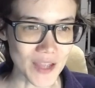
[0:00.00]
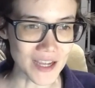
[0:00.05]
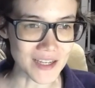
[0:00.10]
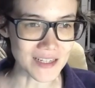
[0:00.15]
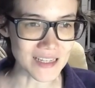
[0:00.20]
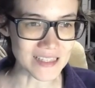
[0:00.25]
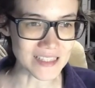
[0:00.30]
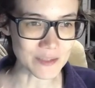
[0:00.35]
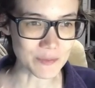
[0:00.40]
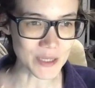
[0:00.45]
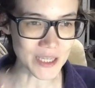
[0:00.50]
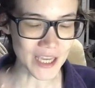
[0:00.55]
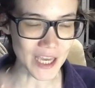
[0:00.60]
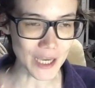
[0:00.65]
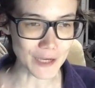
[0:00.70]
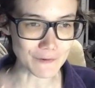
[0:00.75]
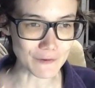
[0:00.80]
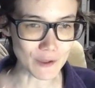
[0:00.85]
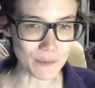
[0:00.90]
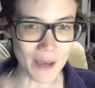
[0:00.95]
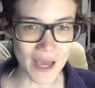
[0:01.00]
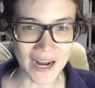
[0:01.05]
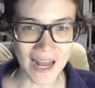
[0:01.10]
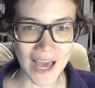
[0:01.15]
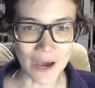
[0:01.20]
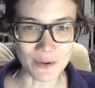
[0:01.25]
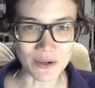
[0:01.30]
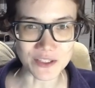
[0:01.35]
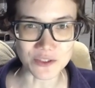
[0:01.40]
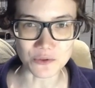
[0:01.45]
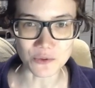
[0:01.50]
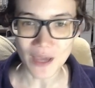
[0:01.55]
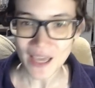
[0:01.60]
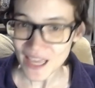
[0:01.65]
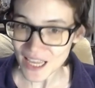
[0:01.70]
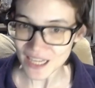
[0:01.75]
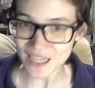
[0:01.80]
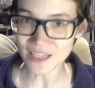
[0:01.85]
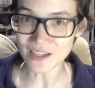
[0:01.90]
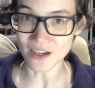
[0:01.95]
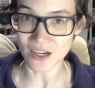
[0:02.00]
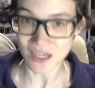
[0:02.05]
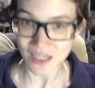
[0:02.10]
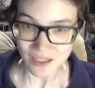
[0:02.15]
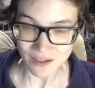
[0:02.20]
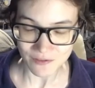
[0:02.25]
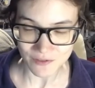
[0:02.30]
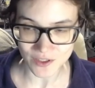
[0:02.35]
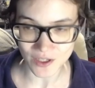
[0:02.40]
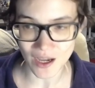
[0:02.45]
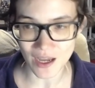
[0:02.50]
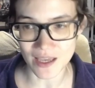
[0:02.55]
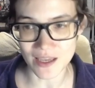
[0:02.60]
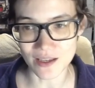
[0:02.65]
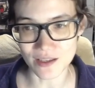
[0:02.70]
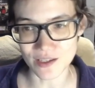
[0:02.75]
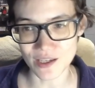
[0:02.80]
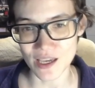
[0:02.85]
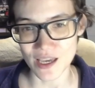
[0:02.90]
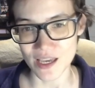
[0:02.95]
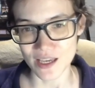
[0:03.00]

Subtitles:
need to be careful about how I do any kind of diet.